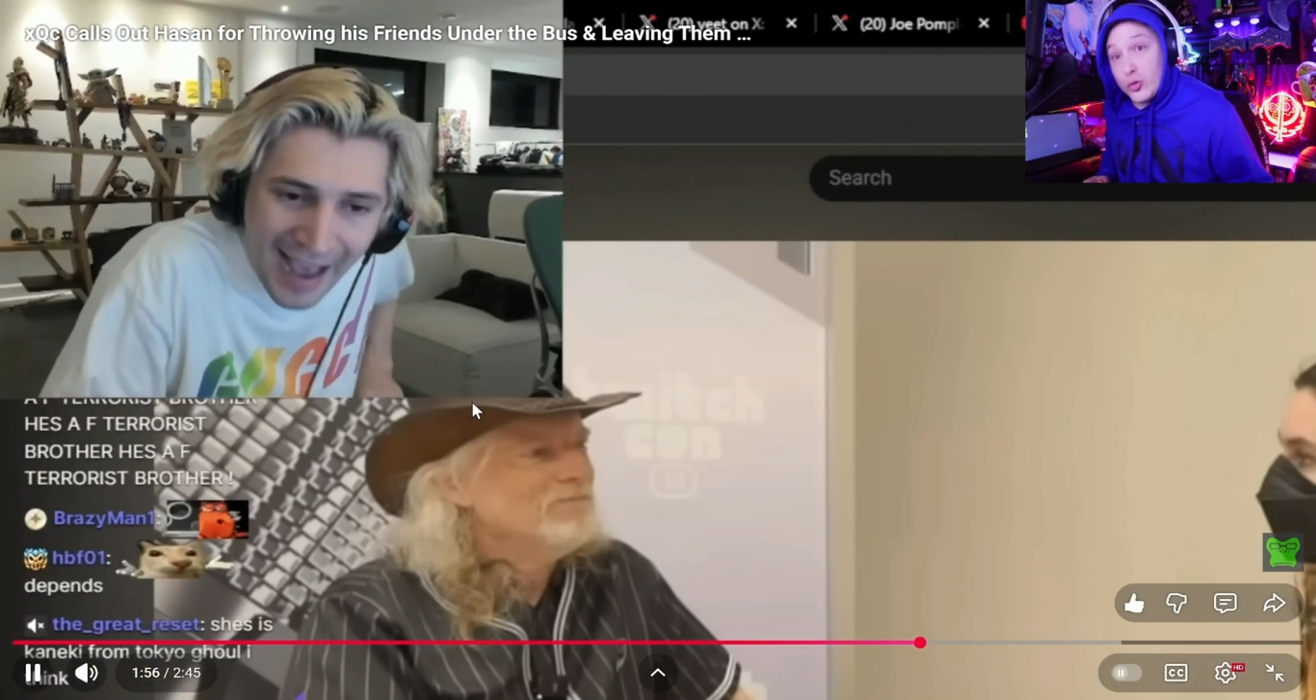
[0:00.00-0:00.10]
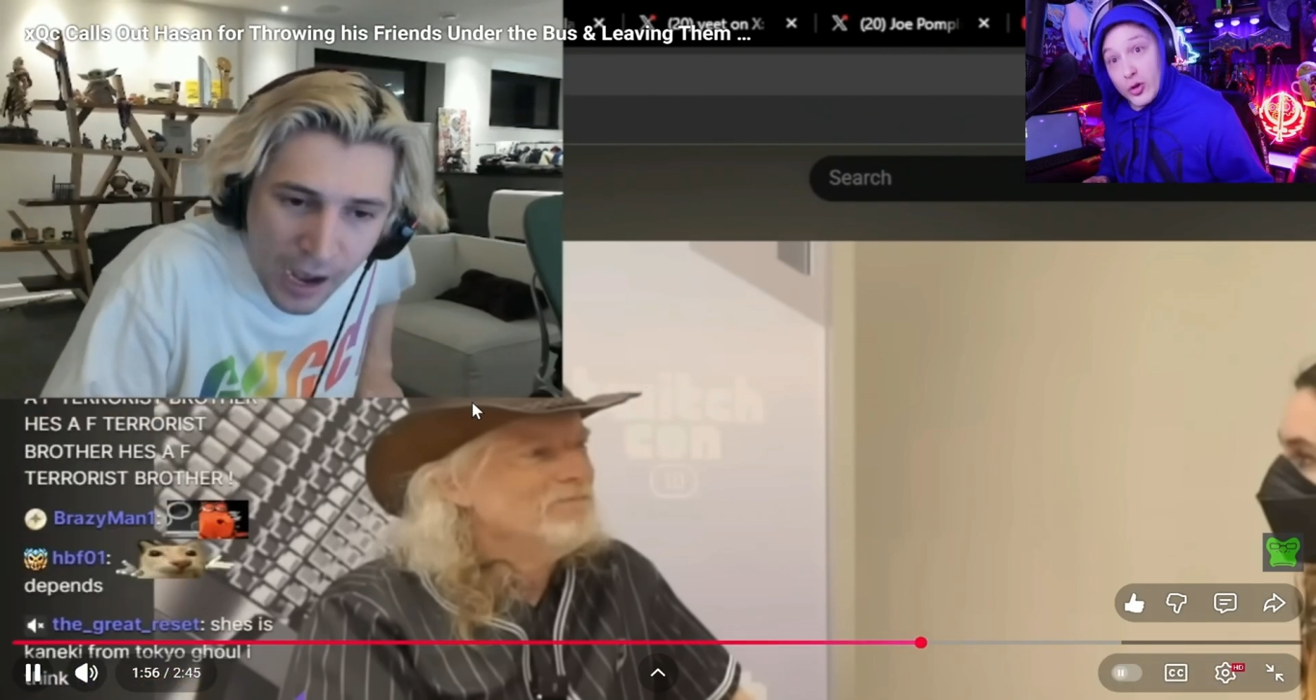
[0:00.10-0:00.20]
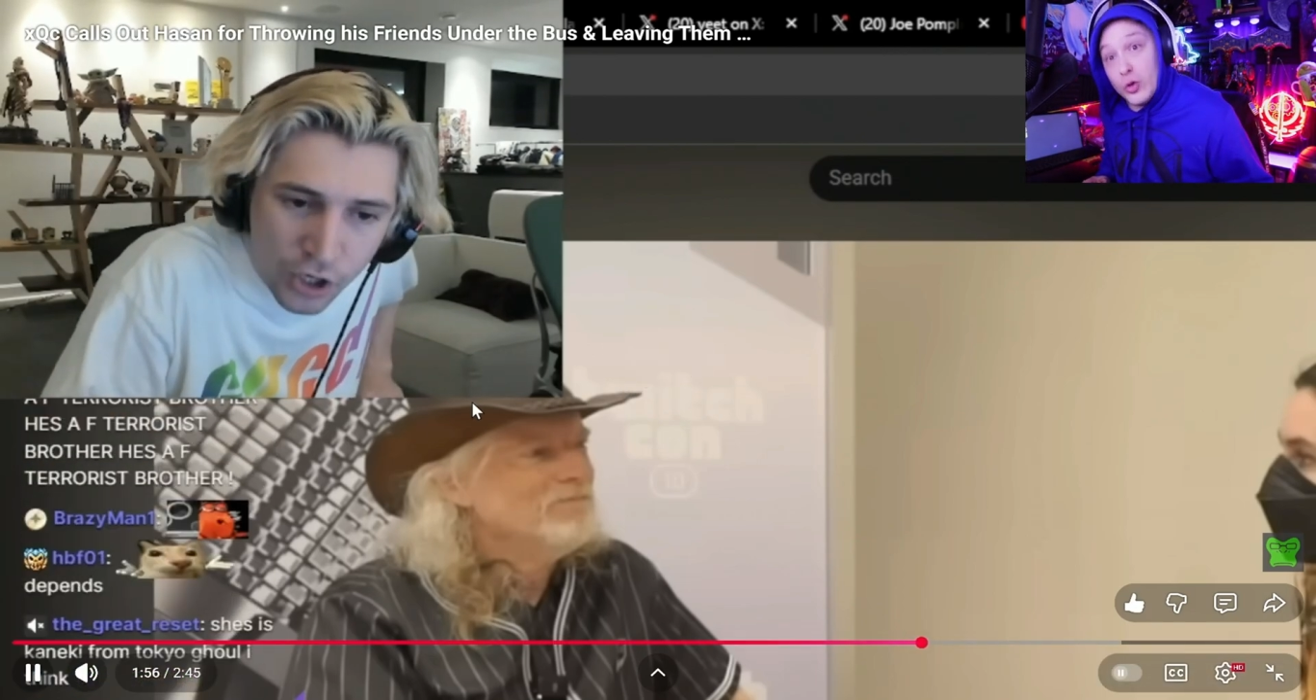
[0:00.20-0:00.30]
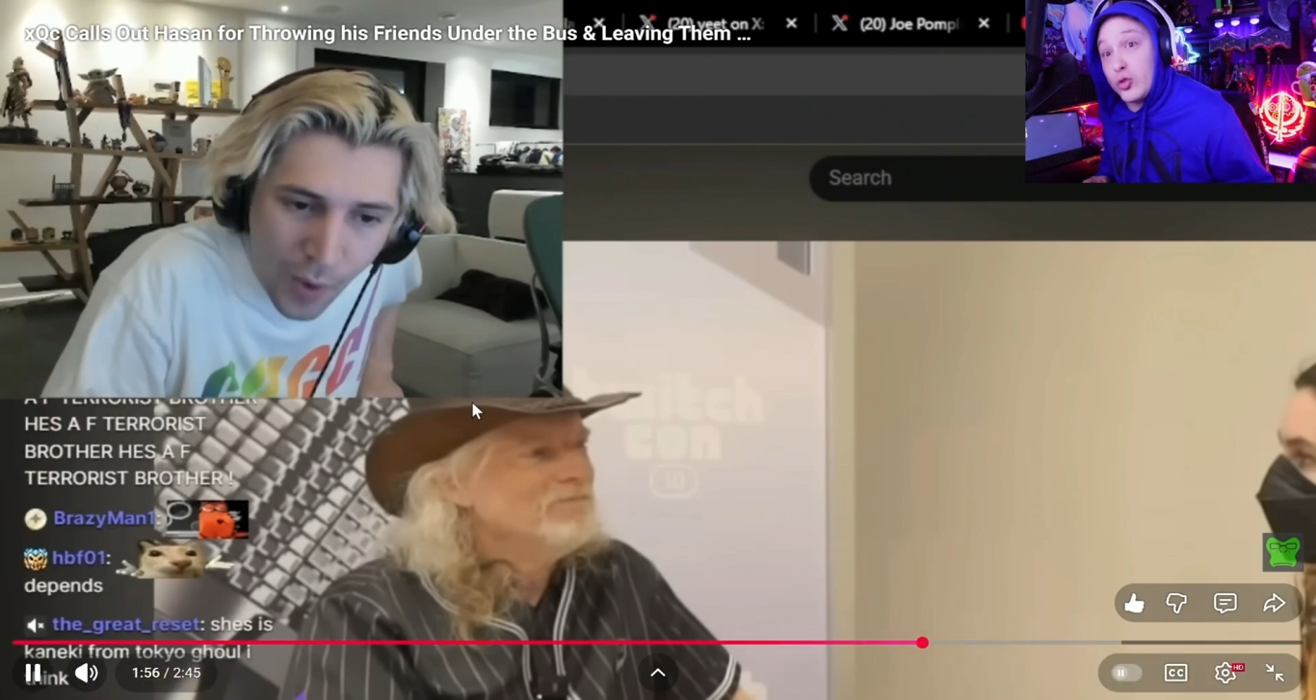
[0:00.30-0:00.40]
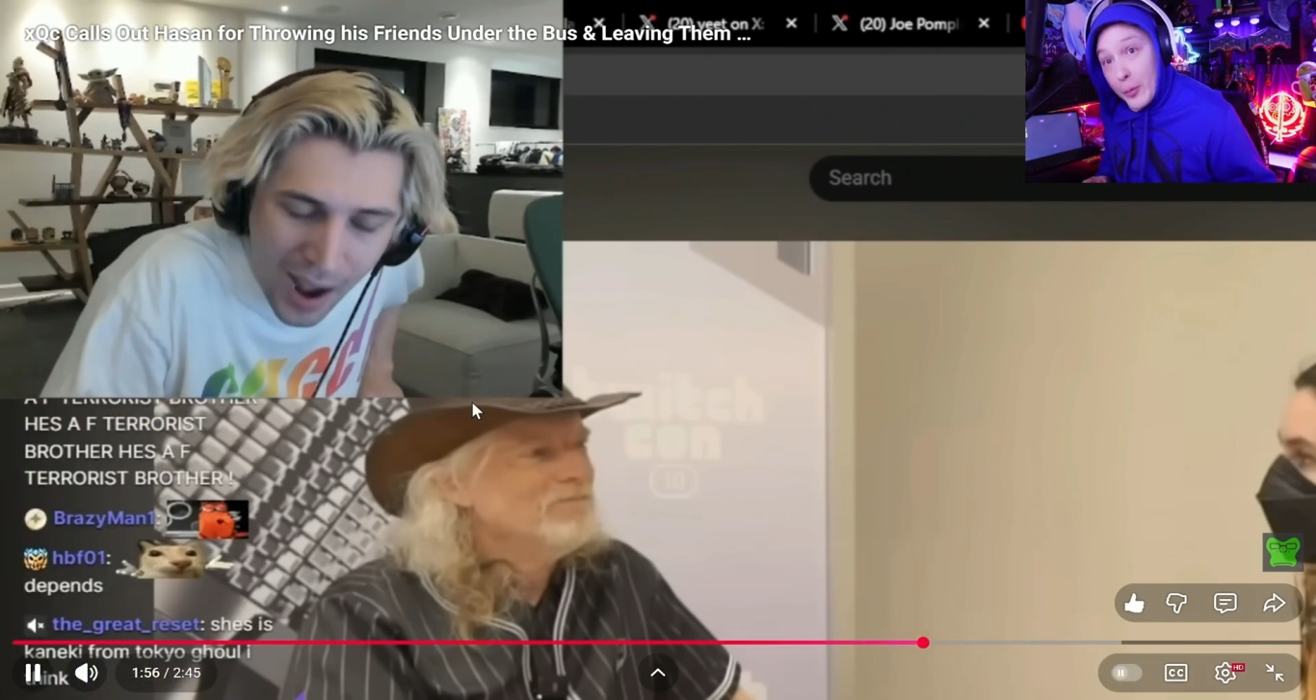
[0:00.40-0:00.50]

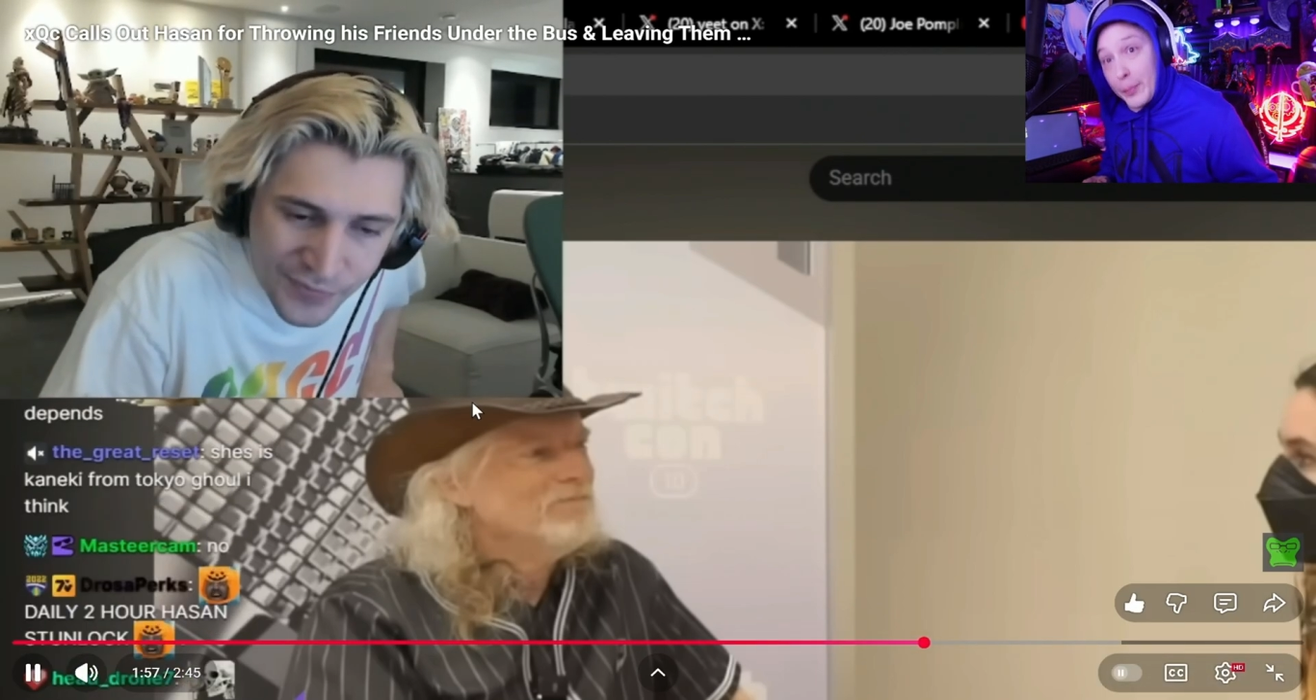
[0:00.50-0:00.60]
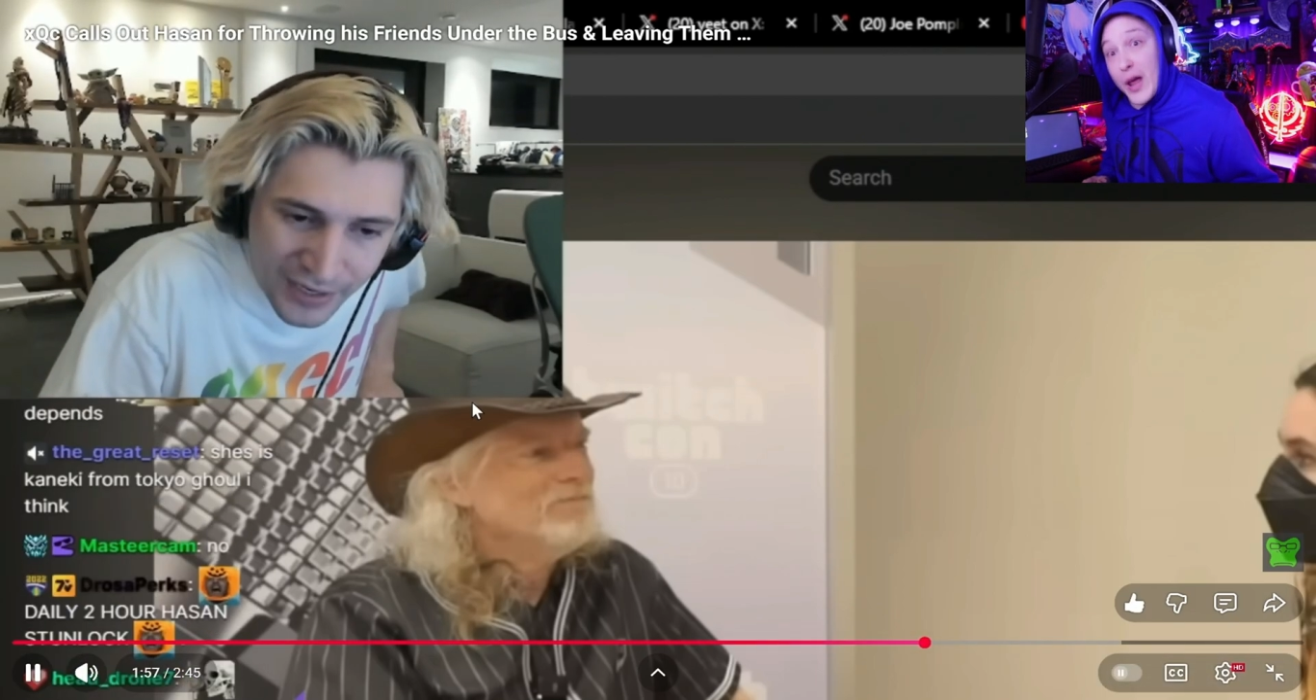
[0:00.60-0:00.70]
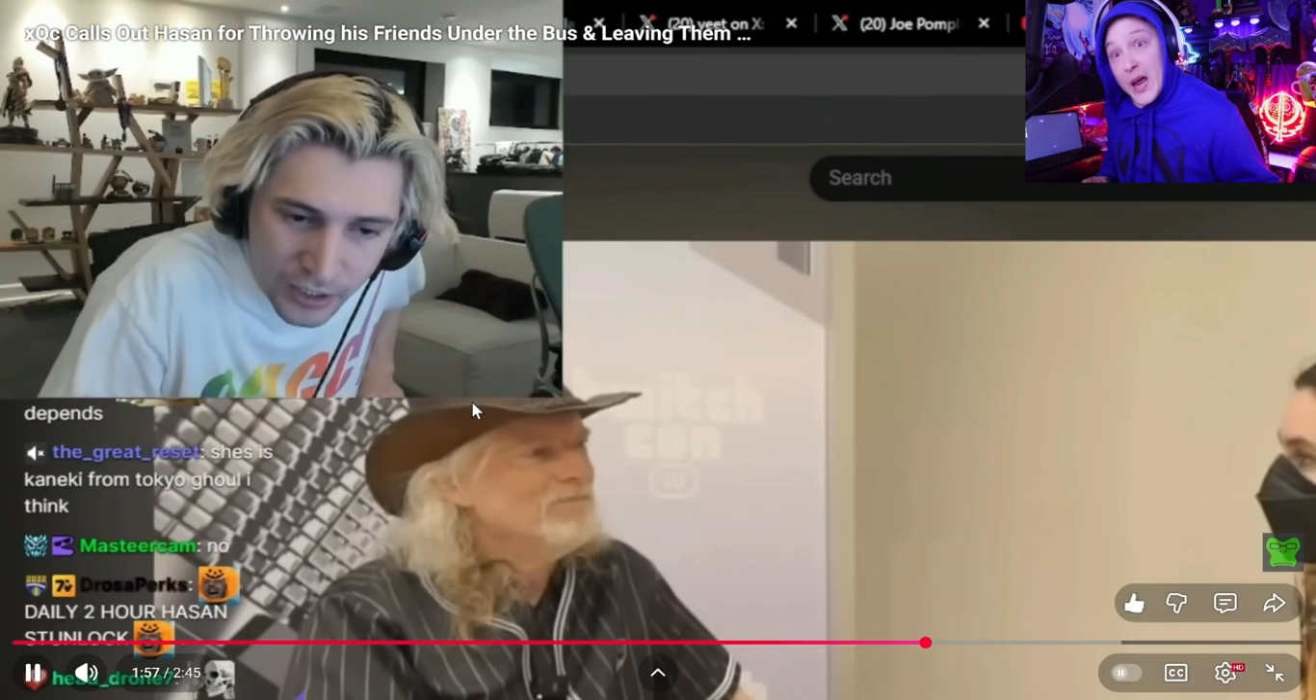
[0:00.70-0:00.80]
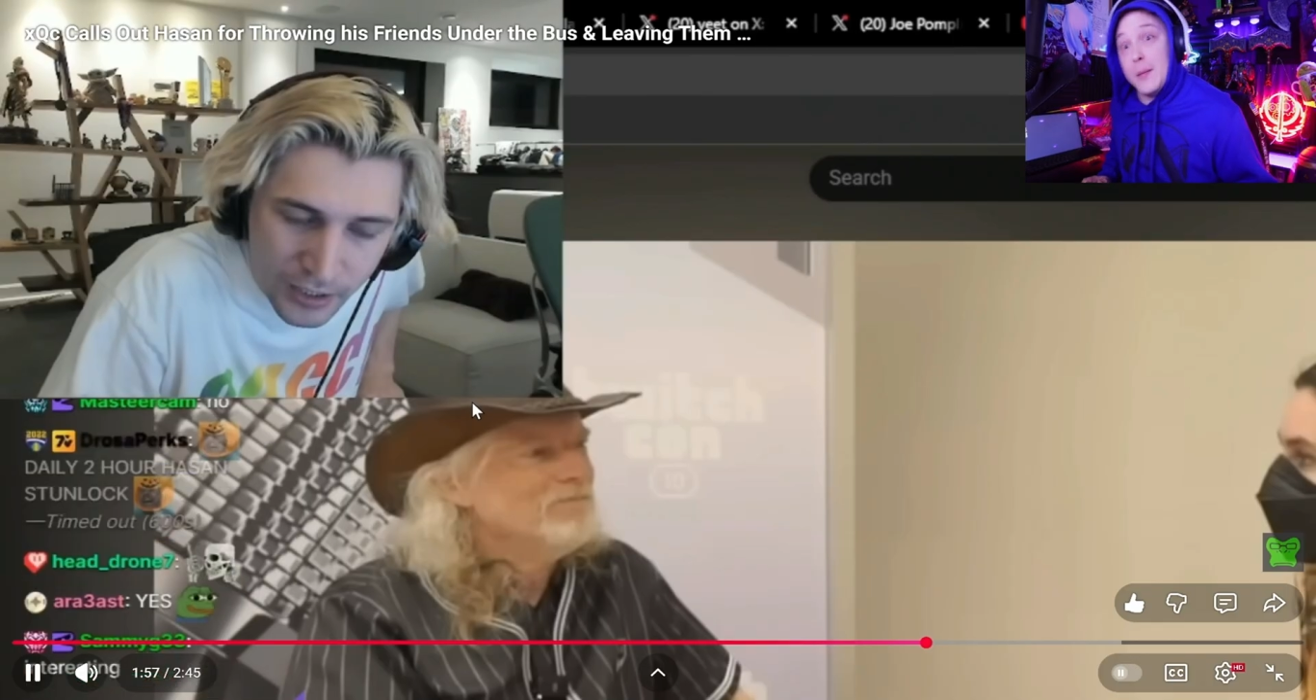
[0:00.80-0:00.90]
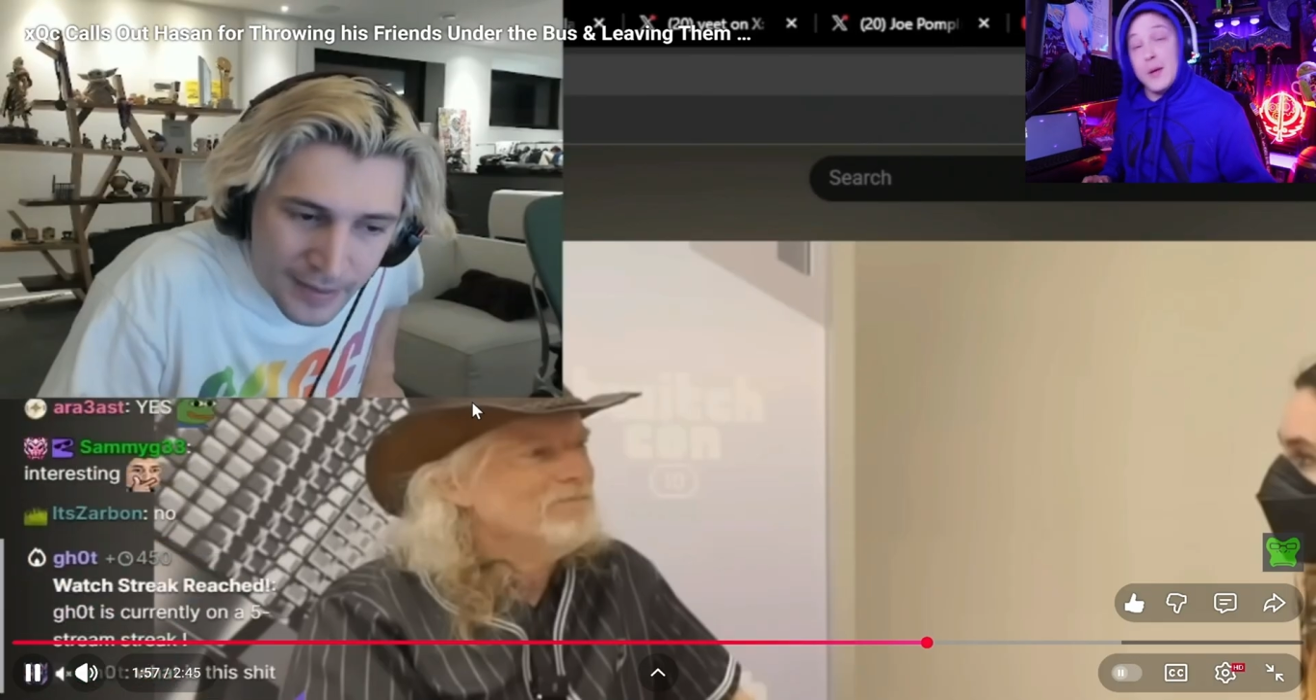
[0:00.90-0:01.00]
blame?